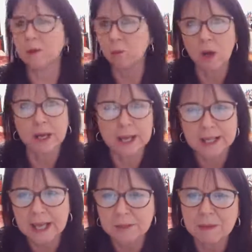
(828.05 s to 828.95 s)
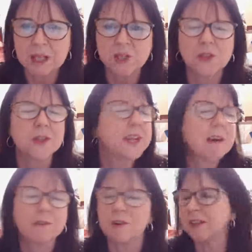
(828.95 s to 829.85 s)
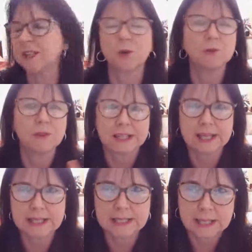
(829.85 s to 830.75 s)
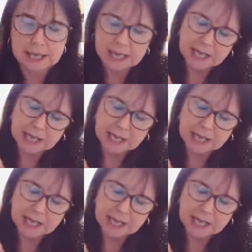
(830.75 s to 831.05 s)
working in animation than ever, and it's all fantastic.